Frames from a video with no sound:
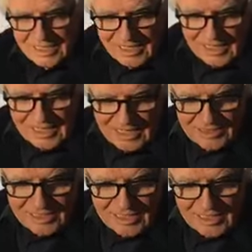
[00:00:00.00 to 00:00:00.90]
It
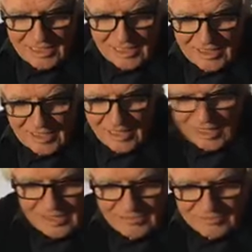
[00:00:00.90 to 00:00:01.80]
has the
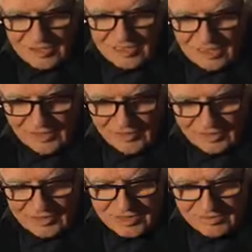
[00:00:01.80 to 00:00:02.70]
kind of
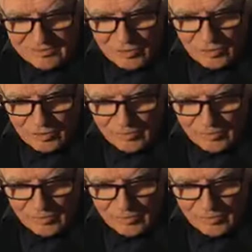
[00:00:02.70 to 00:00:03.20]
stillness of dawn